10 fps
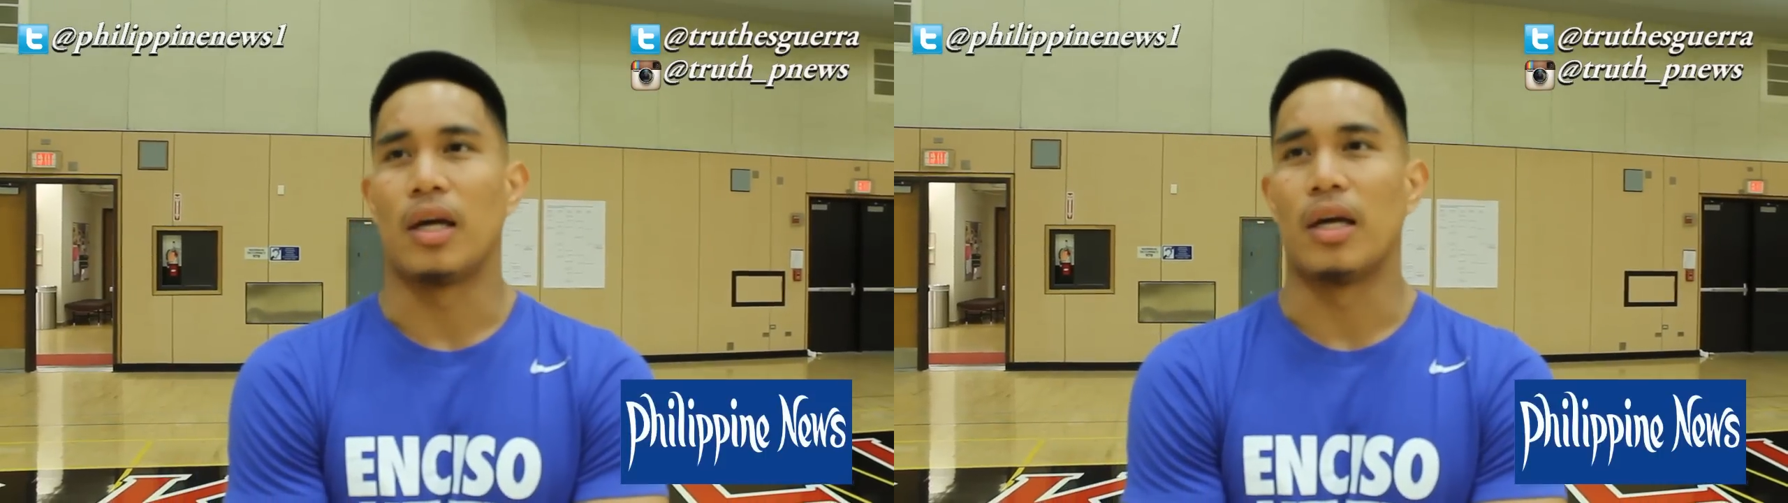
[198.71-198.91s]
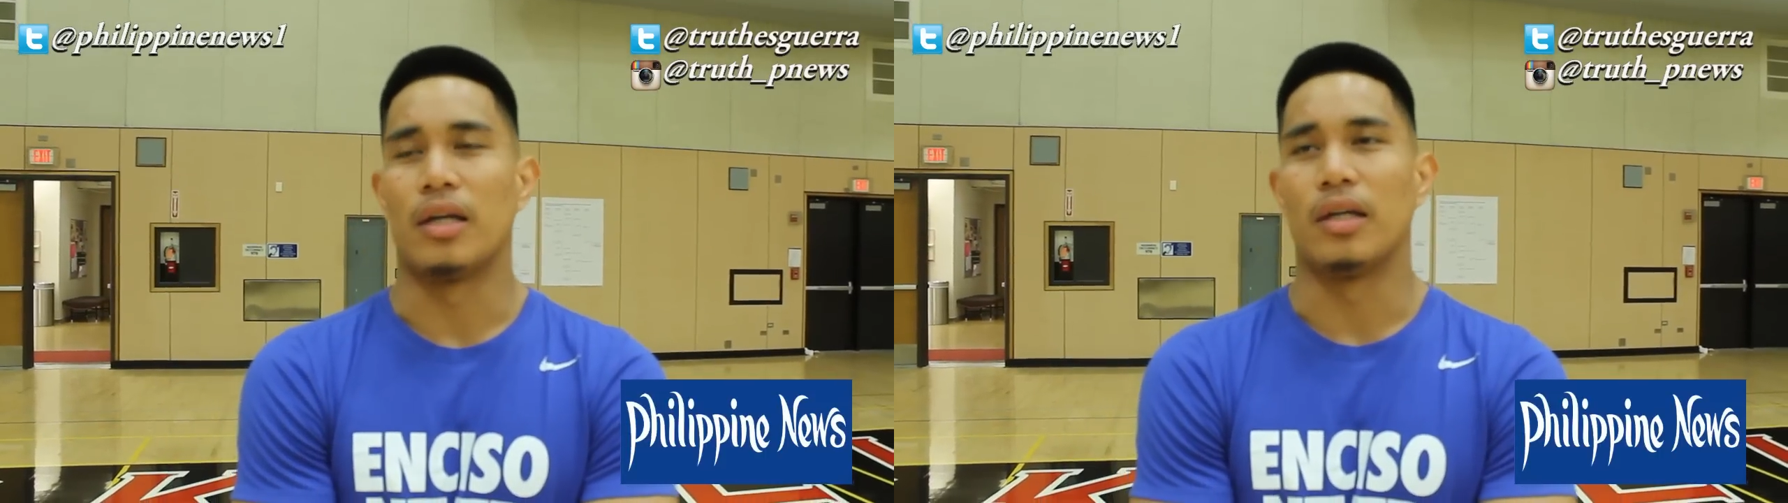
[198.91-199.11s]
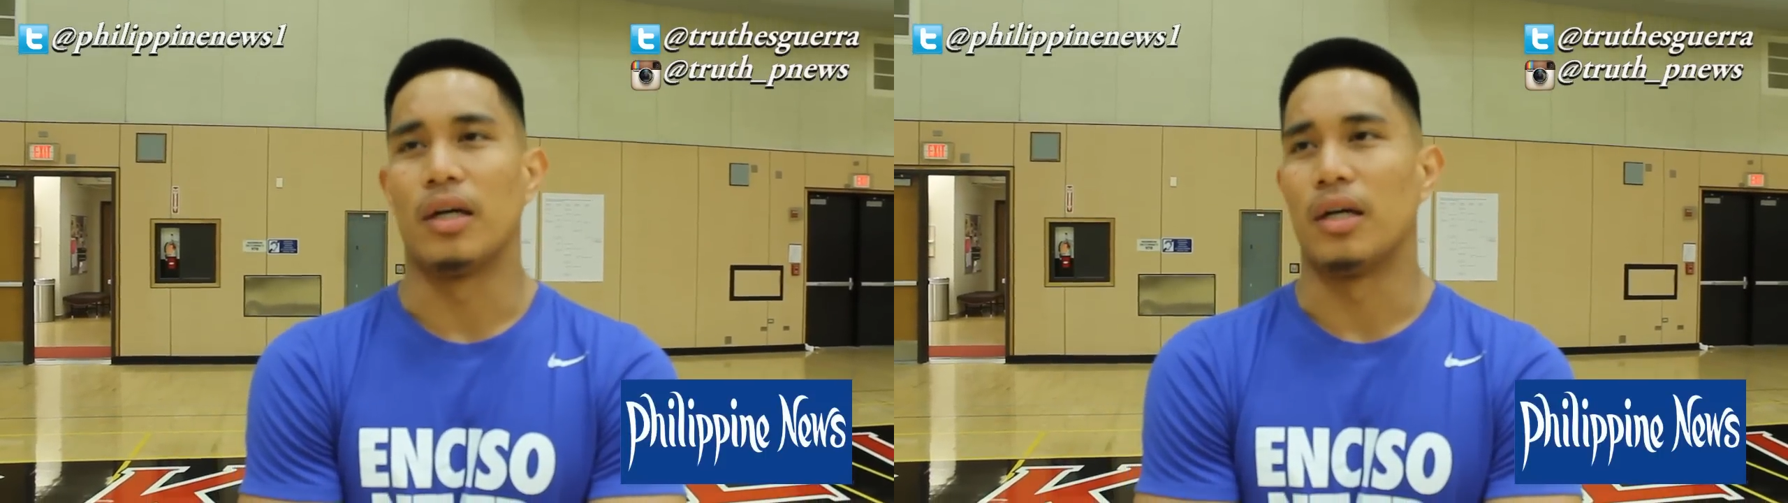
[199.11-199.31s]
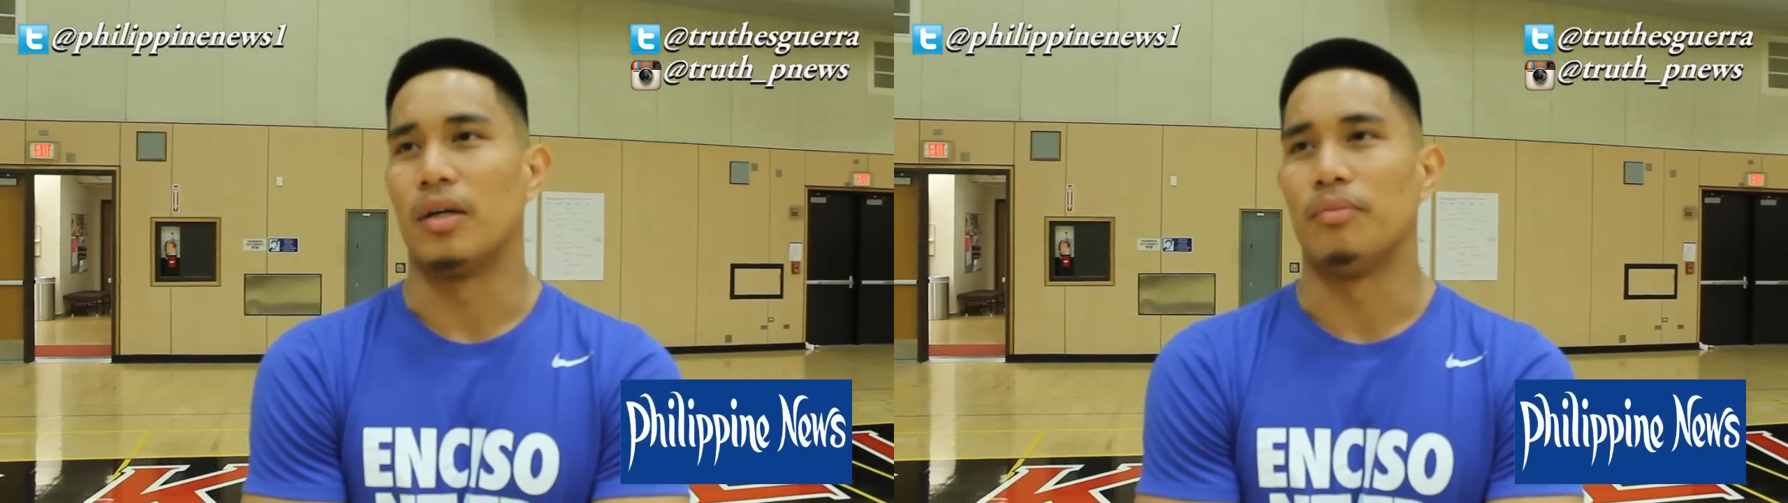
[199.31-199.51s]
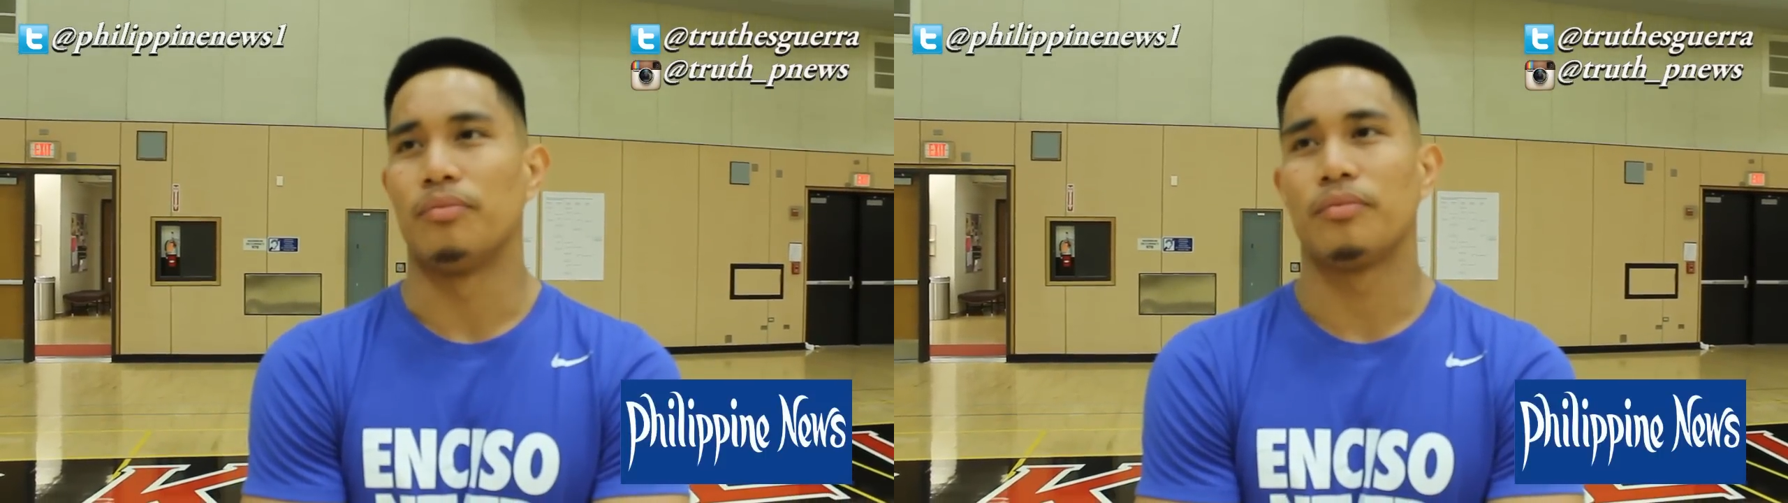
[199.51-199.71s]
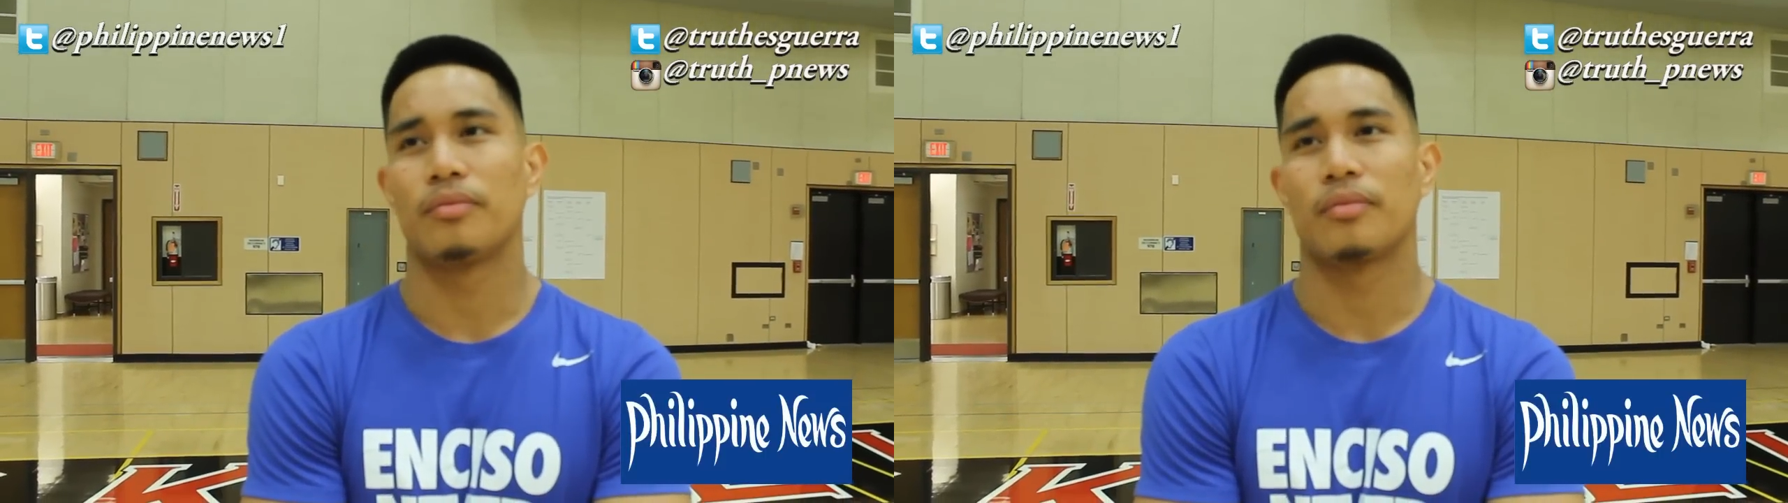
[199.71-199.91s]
And, um,